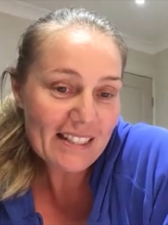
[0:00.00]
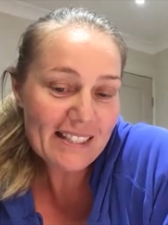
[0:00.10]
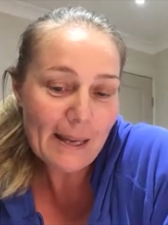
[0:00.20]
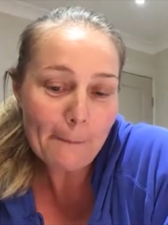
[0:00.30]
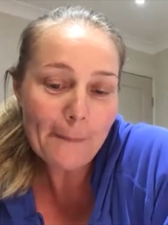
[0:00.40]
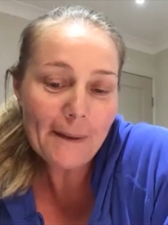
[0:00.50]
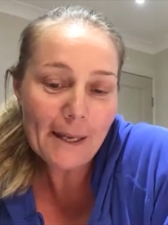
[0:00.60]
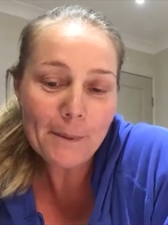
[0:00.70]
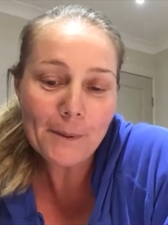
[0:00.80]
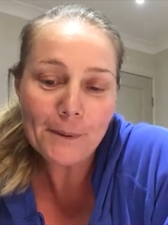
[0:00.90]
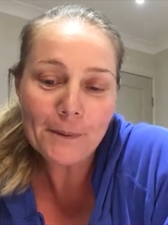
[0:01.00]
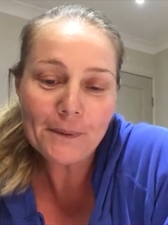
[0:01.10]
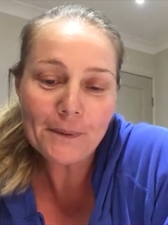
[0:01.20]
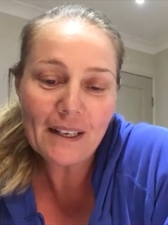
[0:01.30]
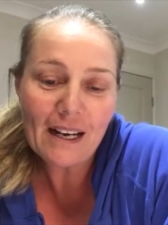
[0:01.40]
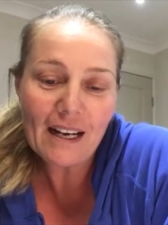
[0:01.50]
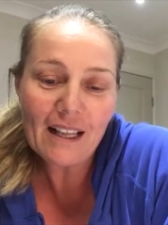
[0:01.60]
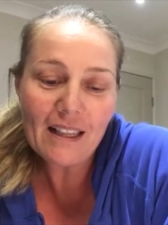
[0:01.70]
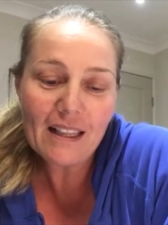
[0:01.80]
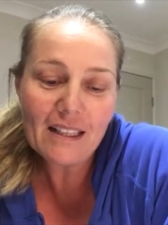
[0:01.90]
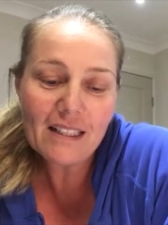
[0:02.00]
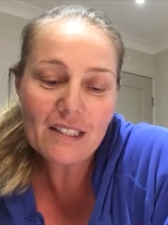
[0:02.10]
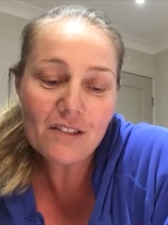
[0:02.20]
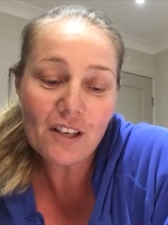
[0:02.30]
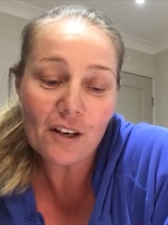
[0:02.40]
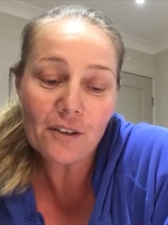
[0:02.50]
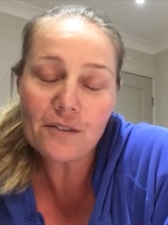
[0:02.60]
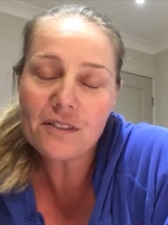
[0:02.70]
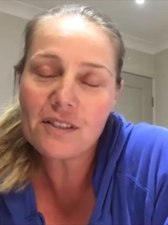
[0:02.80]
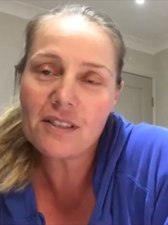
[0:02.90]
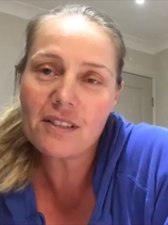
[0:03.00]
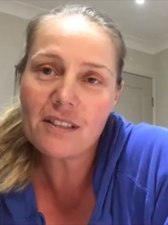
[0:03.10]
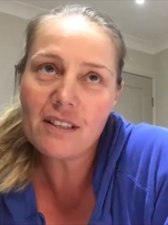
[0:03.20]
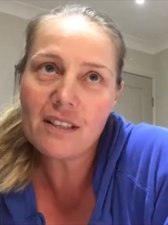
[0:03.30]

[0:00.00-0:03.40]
some people don't